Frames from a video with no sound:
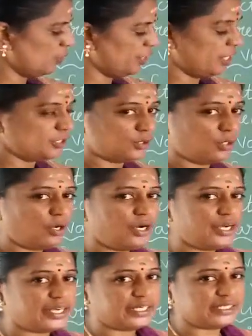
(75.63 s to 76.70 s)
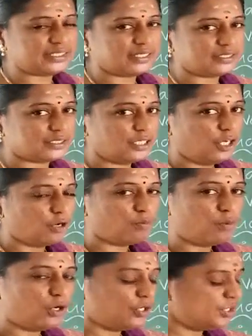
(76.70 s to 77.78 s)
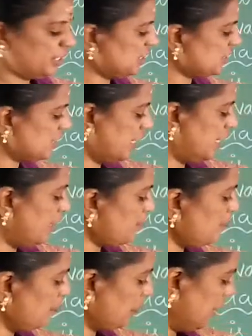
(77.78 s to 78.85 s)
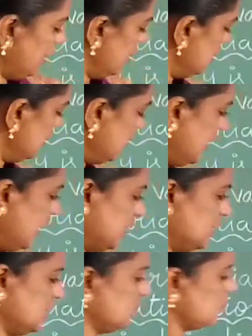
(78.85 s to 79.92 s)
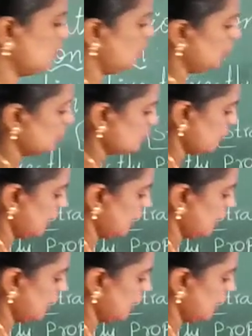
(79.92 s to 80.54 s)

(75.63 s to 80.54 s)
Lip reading: y also decreases, both in same directions. So